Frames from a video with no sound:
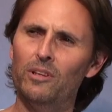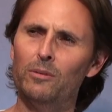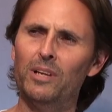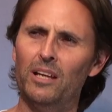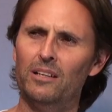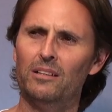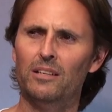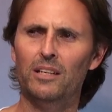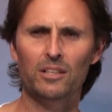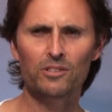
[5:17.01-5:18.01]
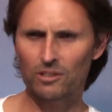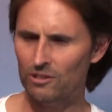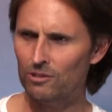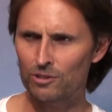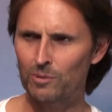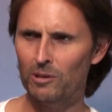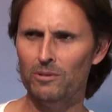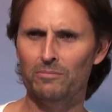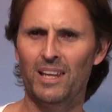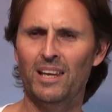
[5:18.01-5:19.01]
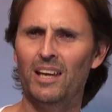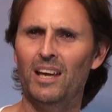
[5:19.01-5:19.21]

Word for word: on the planet. It is a huge problem.